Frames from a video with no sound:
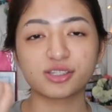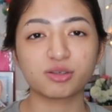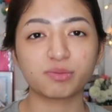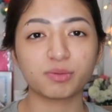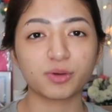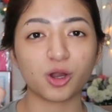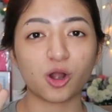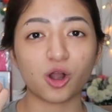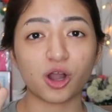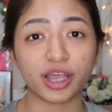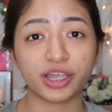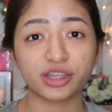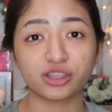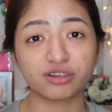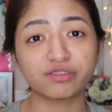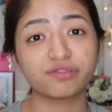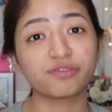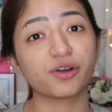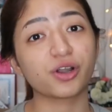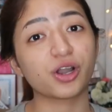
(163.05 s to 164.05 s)
Super okay
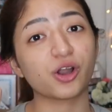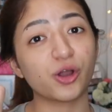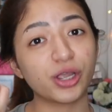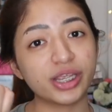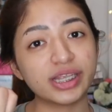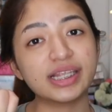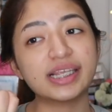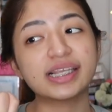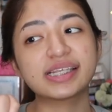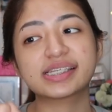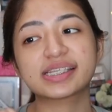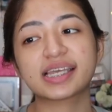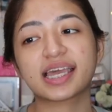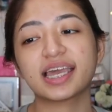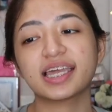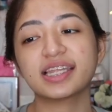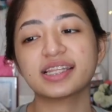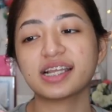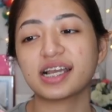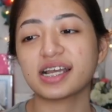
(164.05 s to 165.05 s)
to for oily
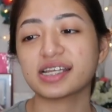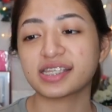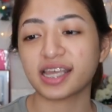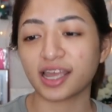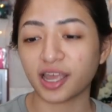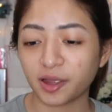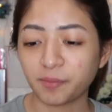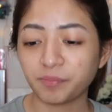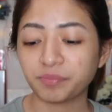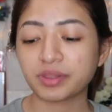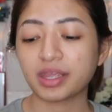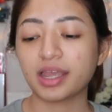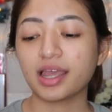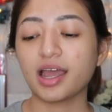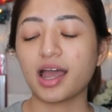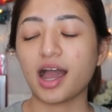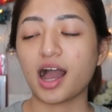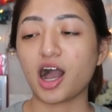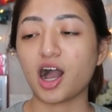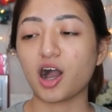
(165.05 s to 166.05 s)
skin kasi
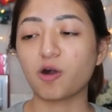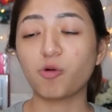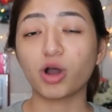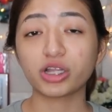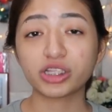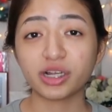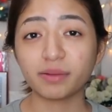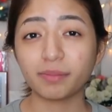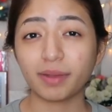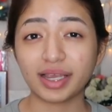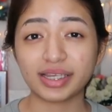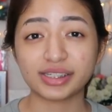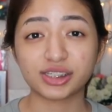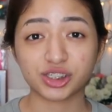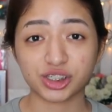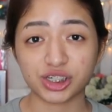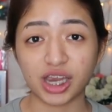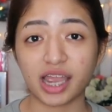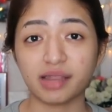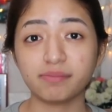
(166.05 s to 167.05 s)

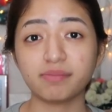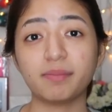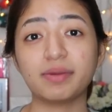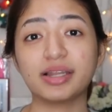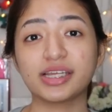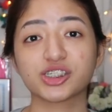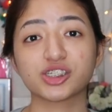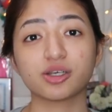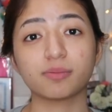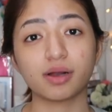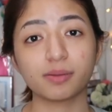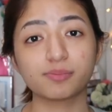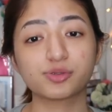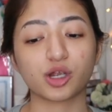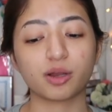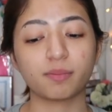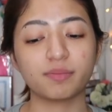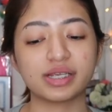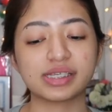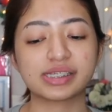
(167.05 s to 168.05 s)
water-based siya and mabilis siya
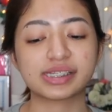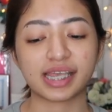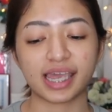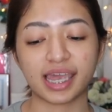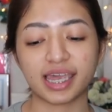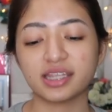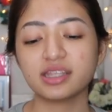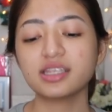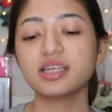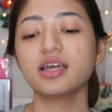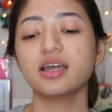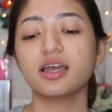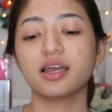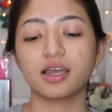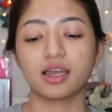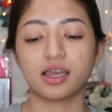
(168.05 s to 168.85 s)
ma-absorb ng skin.